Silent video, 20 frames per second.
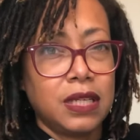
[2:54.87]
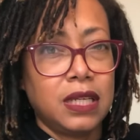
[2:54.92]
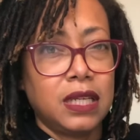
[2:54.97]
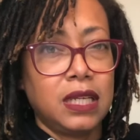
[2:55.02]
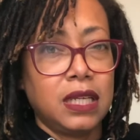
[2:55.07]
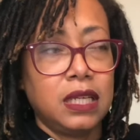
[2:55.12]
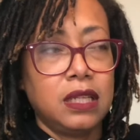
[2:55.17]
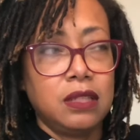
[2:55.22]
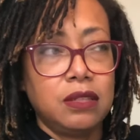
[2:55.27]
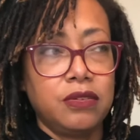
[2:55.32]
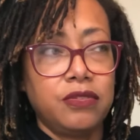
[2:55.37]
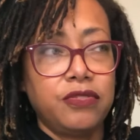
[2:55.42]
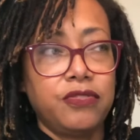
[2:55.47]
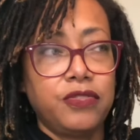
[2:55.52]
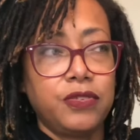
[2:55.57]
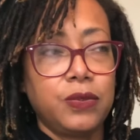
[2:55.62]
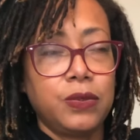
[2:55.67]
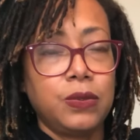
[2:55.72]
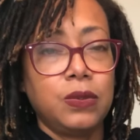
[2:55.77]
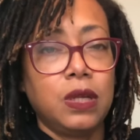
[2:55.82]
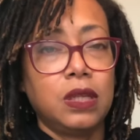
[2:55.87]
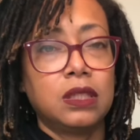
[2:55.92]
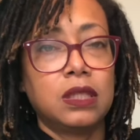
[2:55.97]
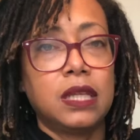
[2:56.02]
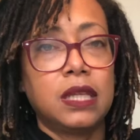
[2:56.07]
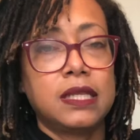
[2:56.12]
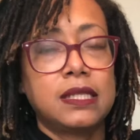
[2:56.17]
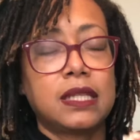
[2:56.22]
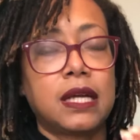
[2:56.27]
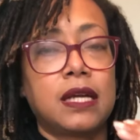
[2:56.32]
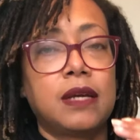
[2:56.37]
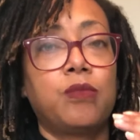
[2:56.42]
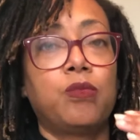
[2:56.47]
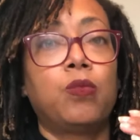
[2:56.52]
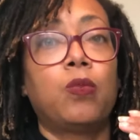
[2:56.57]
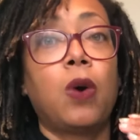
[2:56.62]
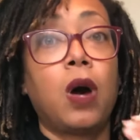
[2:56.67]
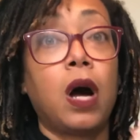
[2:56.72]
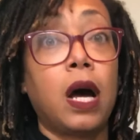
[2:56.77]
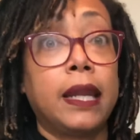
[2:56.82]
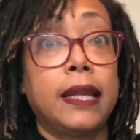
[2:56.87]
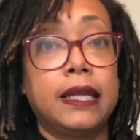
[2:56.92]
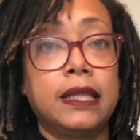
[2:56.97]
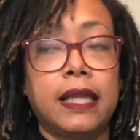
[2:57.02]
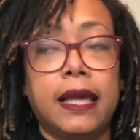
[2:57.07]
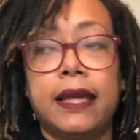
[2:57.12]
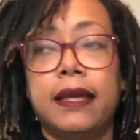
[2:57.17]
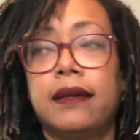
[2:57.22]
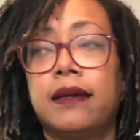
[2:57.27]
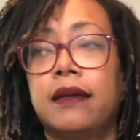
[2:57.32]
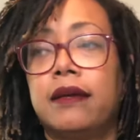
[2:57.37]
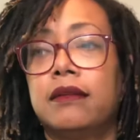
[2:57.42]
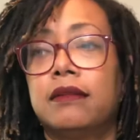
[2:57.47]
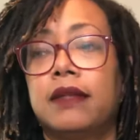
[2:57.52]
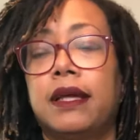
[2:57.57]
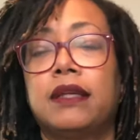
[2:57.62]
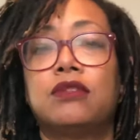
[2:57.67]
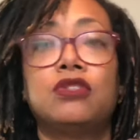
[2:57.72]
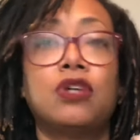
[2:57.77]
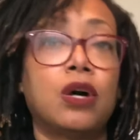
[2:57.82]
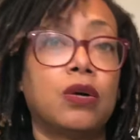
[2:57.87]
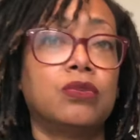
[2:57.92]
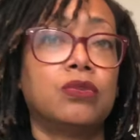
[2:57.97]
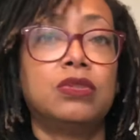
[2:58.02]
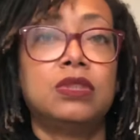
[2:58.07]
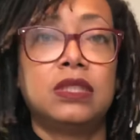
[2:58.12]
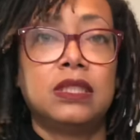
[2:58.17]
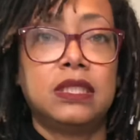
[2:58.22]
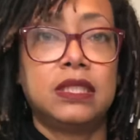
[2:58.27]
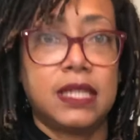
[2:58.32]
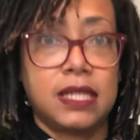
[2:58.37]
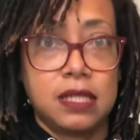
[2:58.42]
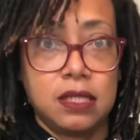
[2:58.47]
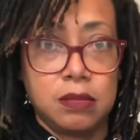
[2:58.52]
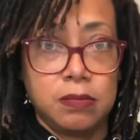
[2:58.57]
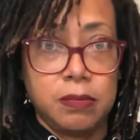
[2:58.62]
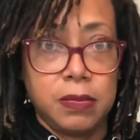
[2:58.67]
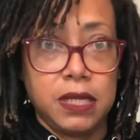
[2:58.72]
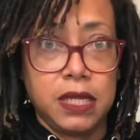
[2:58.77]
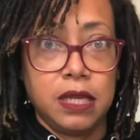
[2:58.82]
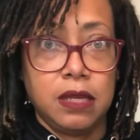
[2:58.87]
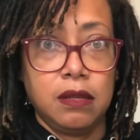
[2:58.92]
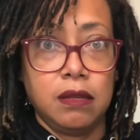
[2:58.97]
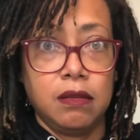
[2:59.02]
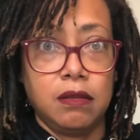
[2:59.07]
in the food unless I want it, like toasted sesame